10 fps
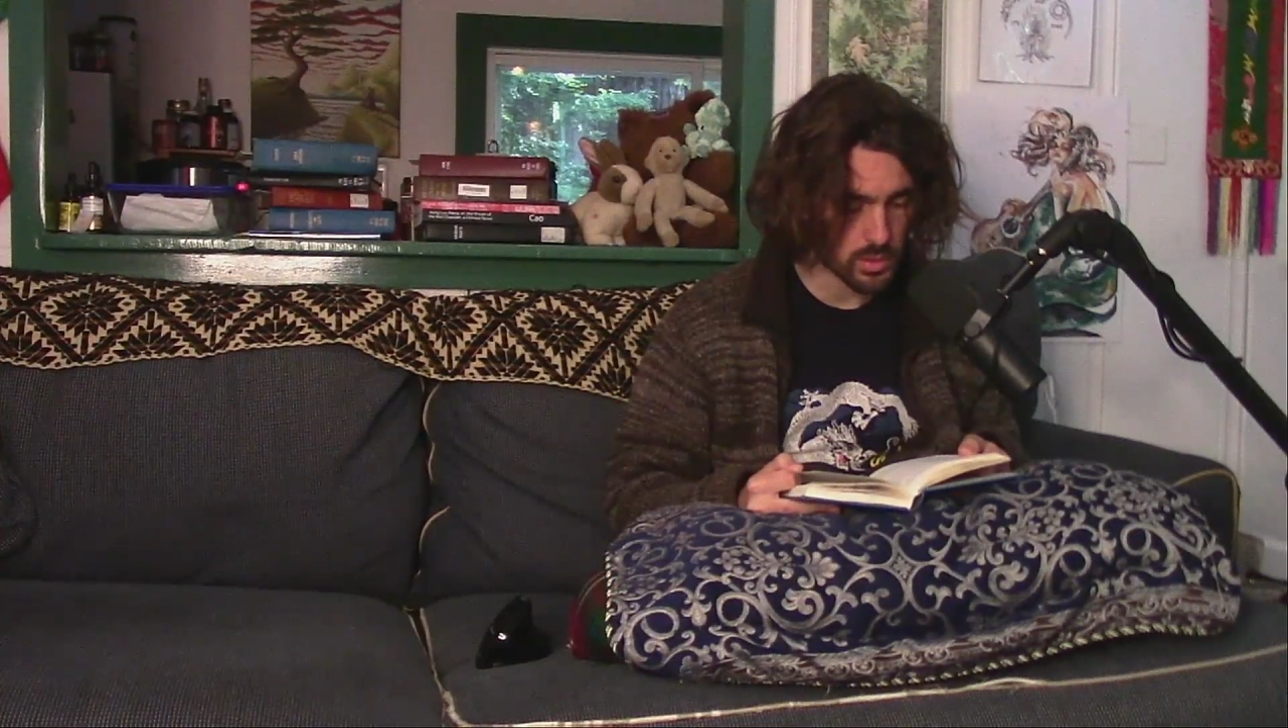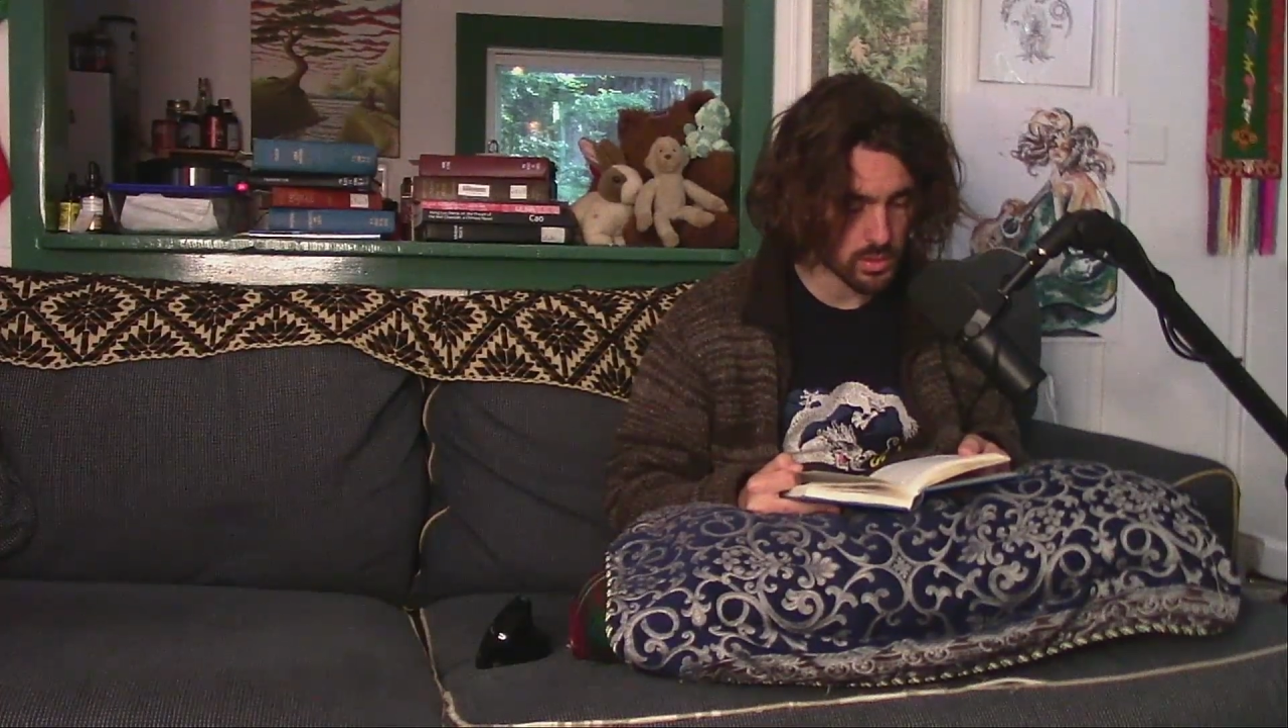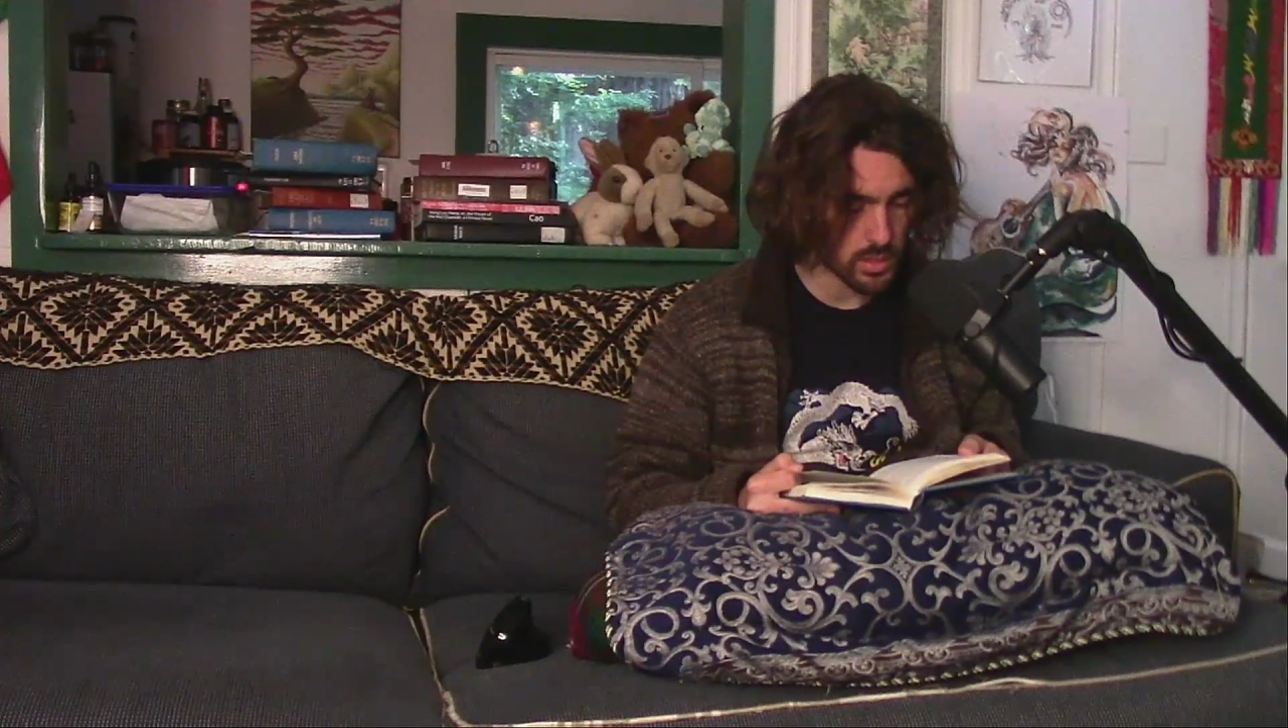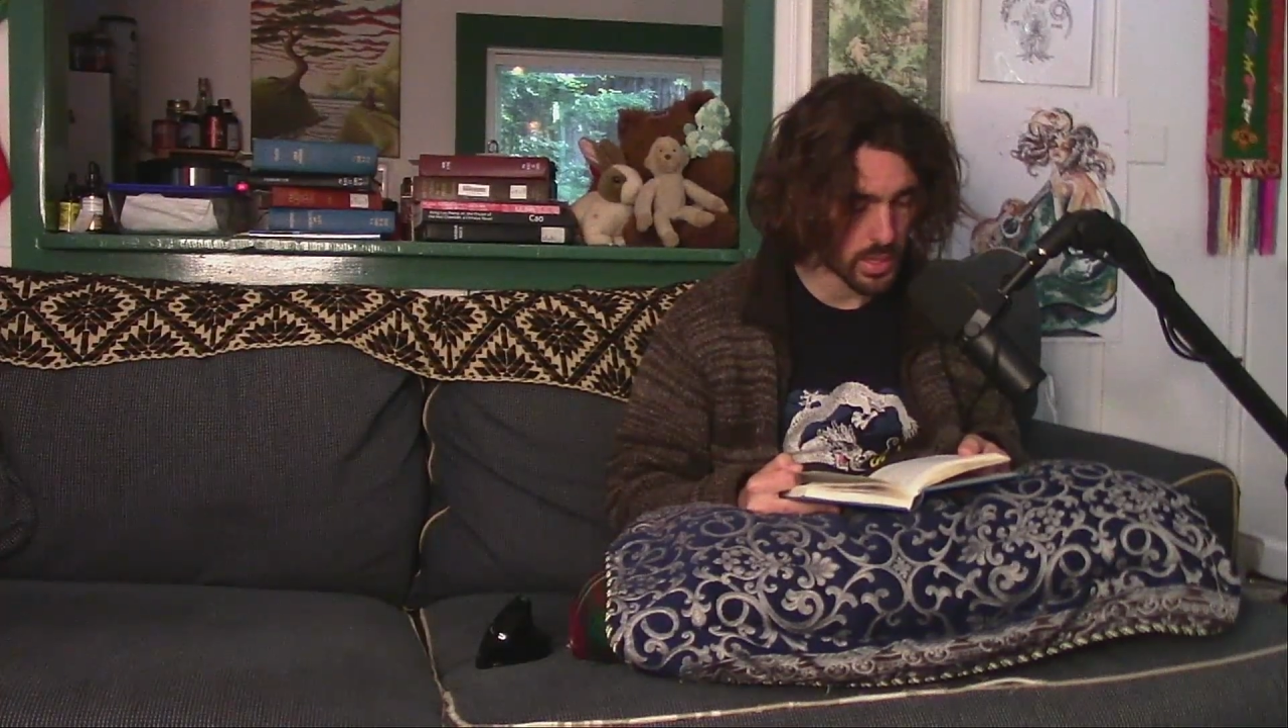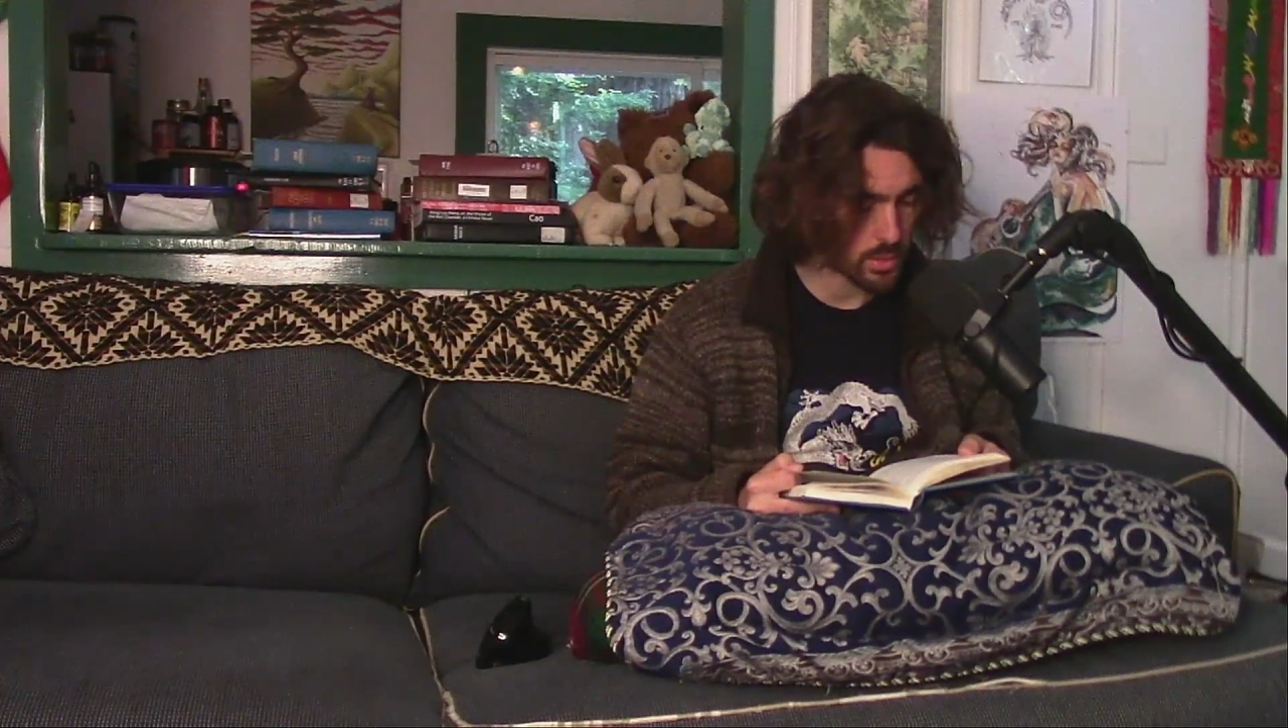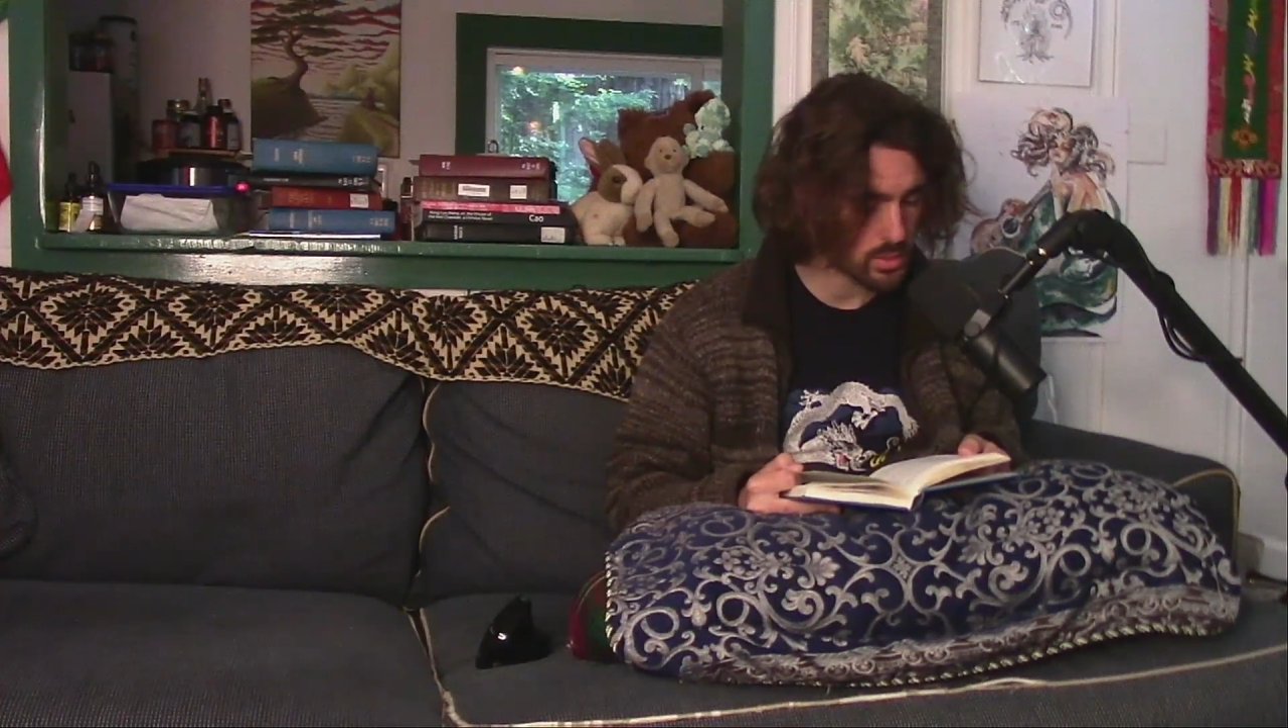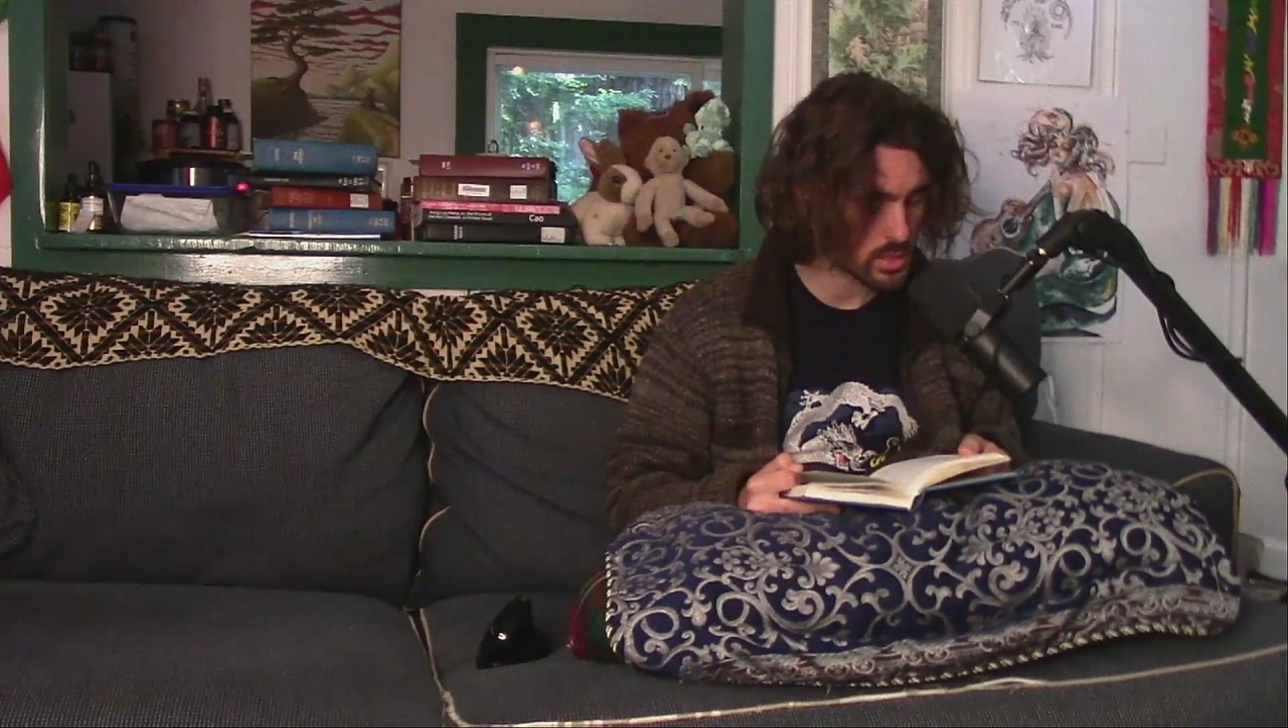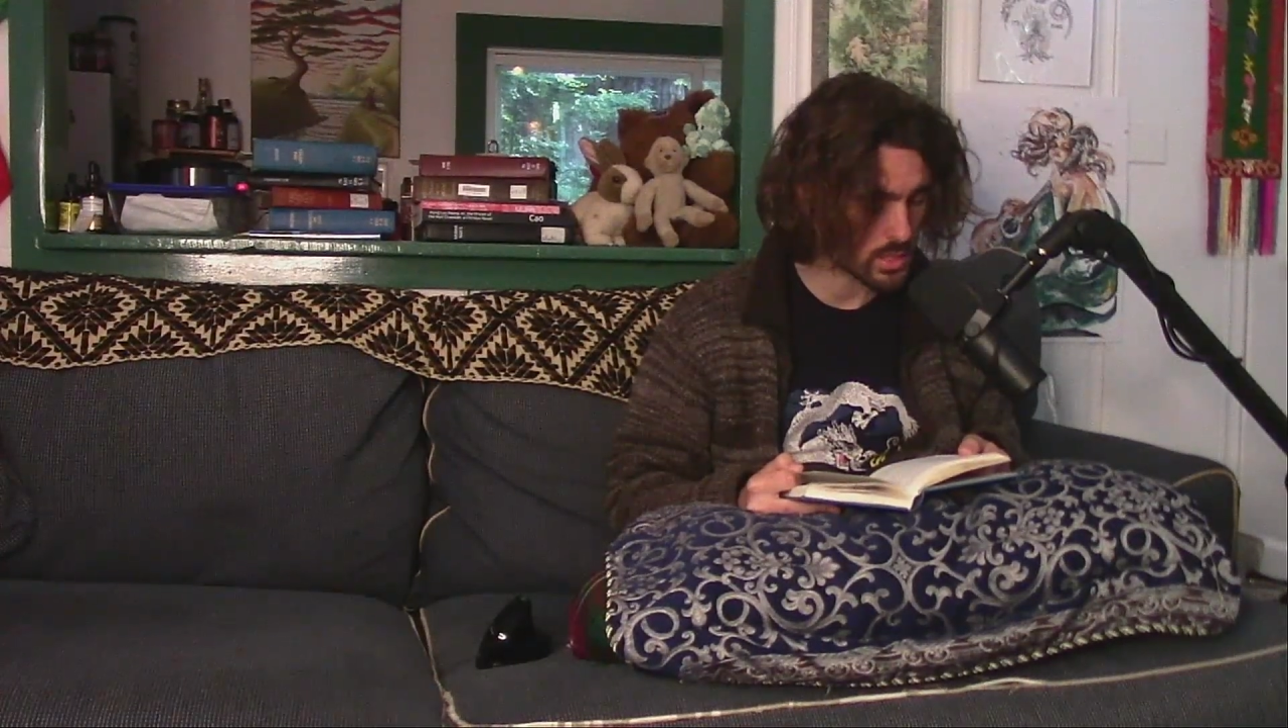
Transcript: the house has